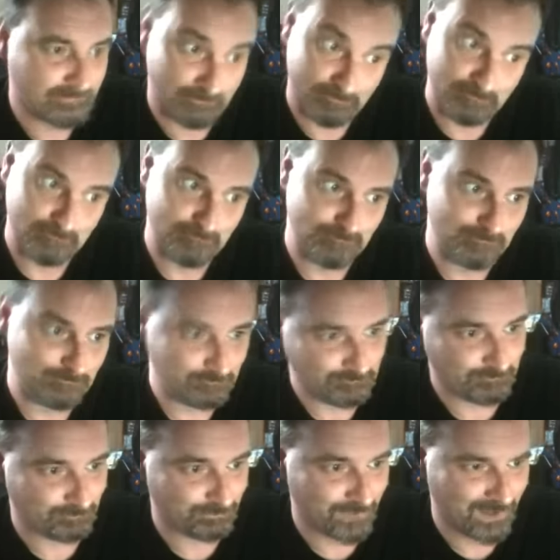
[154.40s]

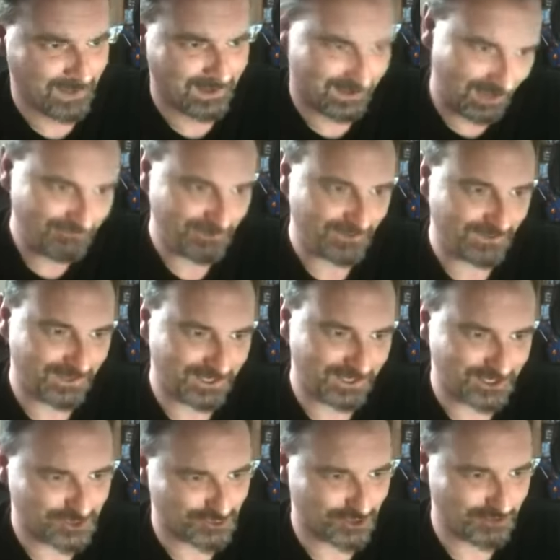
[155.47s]
Loving the
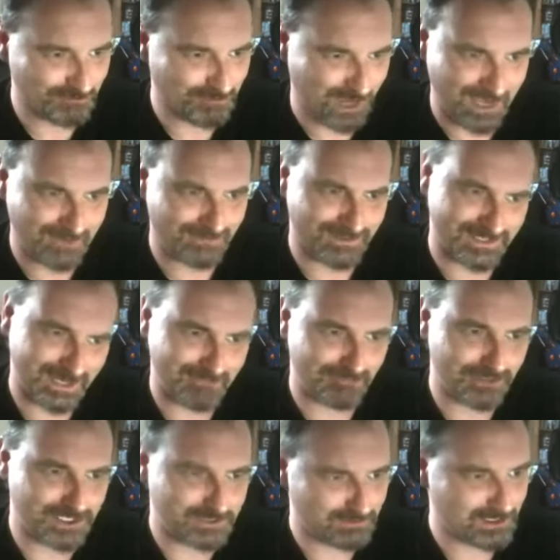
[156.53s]
extreme pain, the
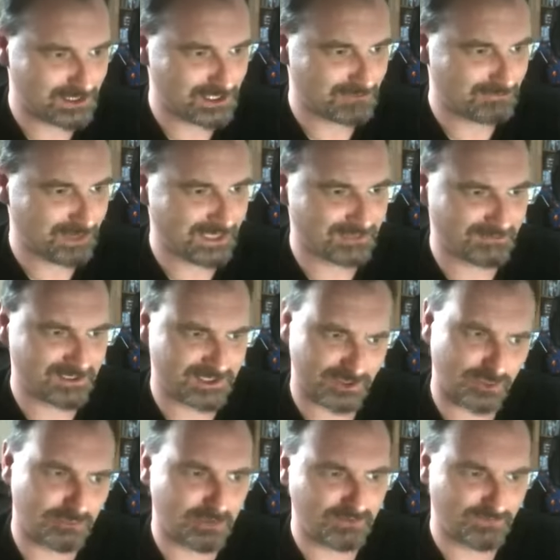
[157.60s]
temporary speech impediment and
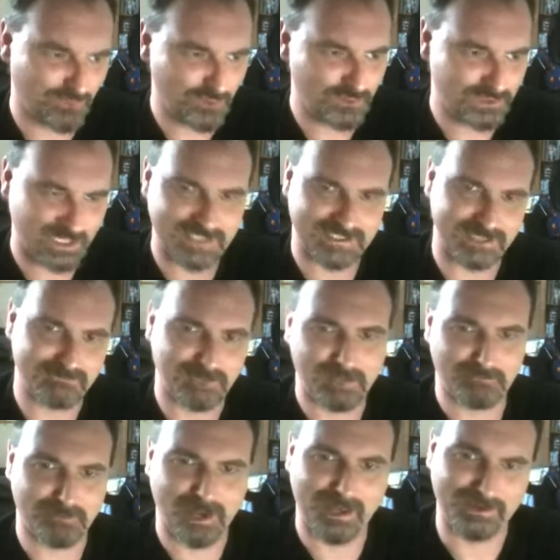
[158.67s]
all my food tasting
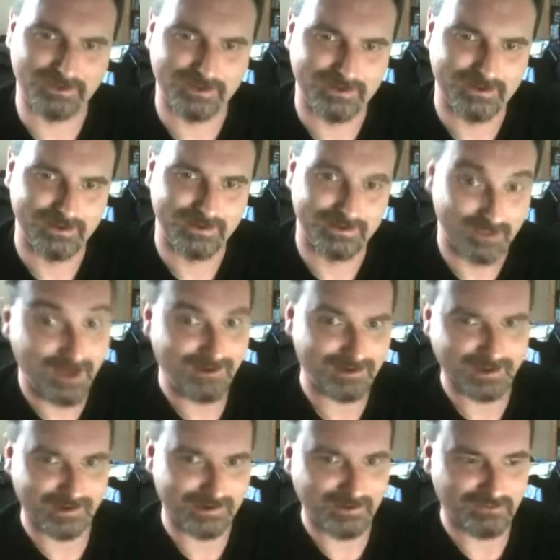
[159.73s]
like blood. Can't
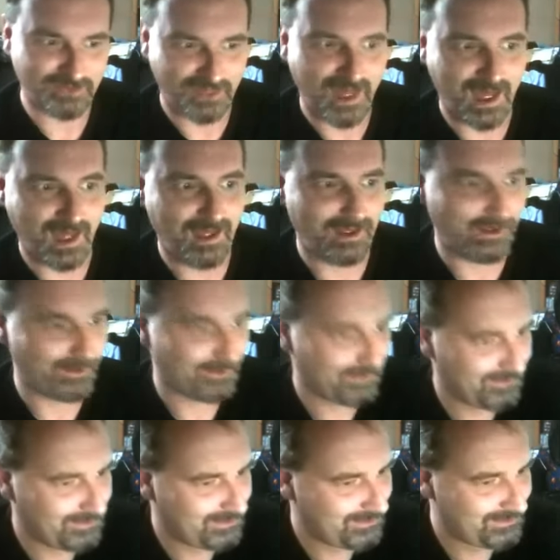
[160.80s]
get enough of
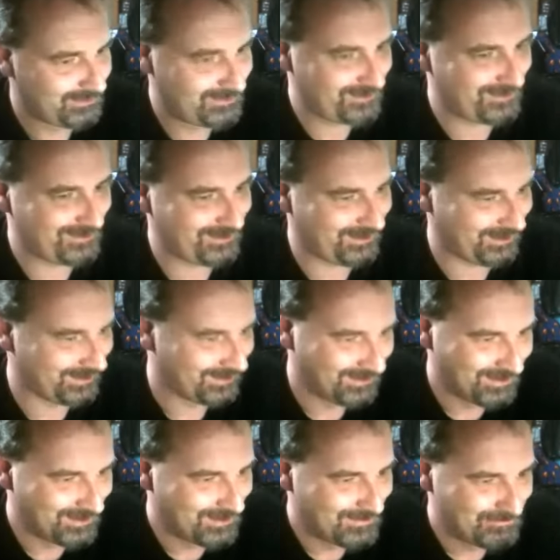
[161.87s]
that.
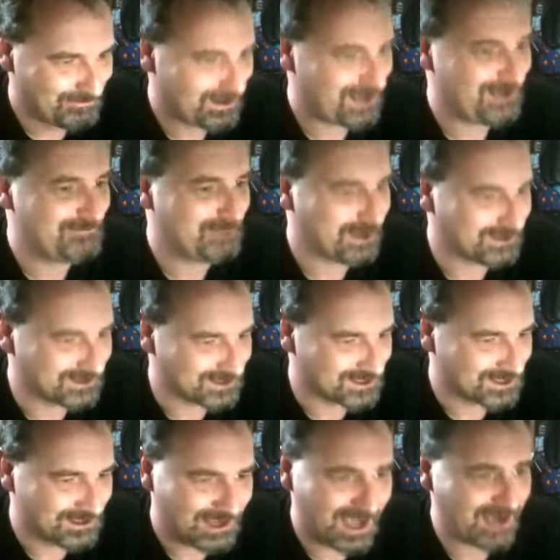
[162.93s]
Belly
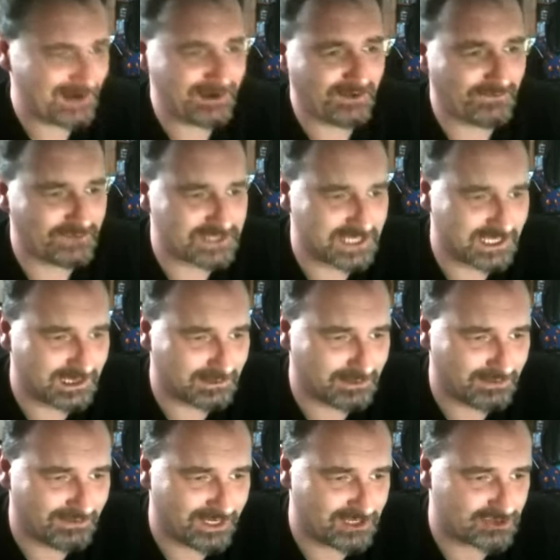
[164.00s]
buttons. Yeah, it offers a little bit
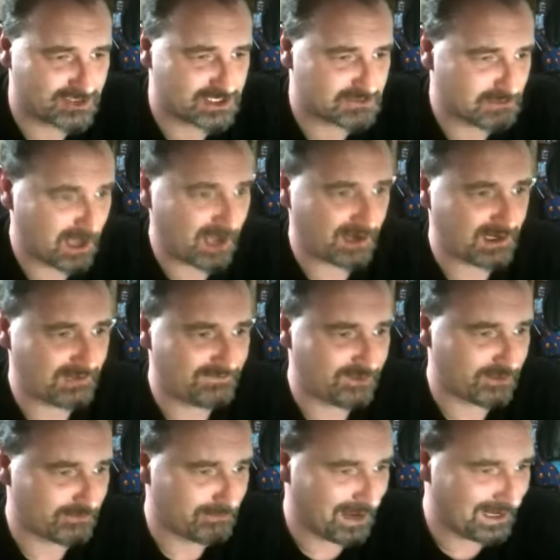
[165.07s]
of extra sparkle if
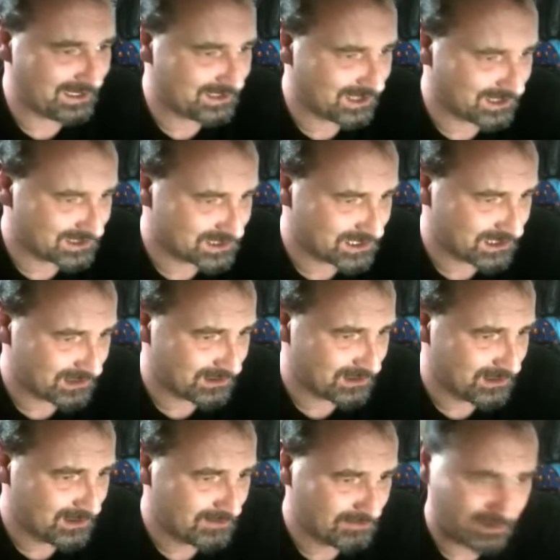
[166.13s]
you're a belly dancer,
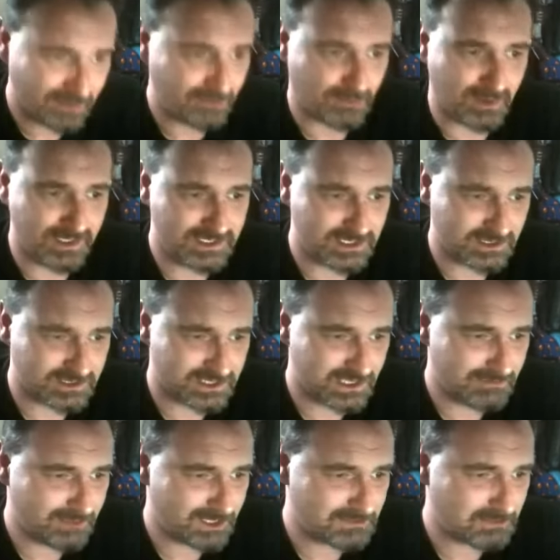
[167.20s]
but otherwise not
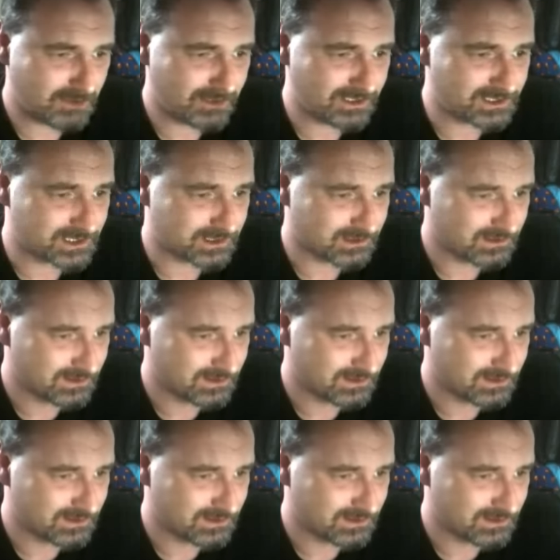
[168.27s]
seeing much point.